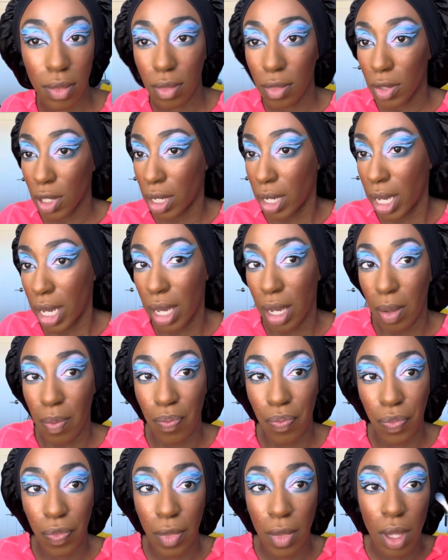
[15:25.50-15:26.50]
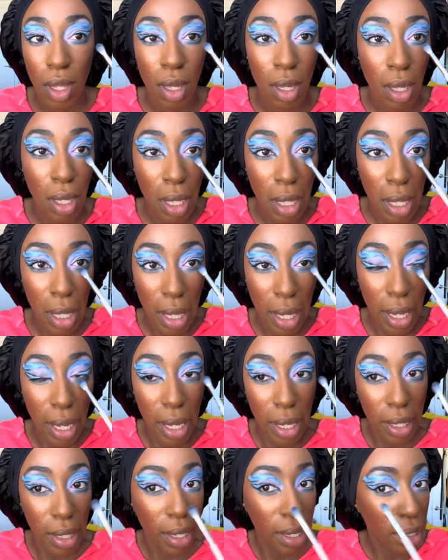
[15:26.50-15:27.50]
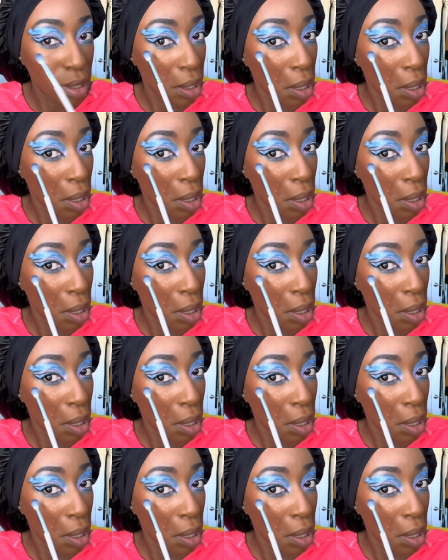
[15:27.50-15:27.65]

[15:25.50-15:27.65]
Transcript: Okay, and I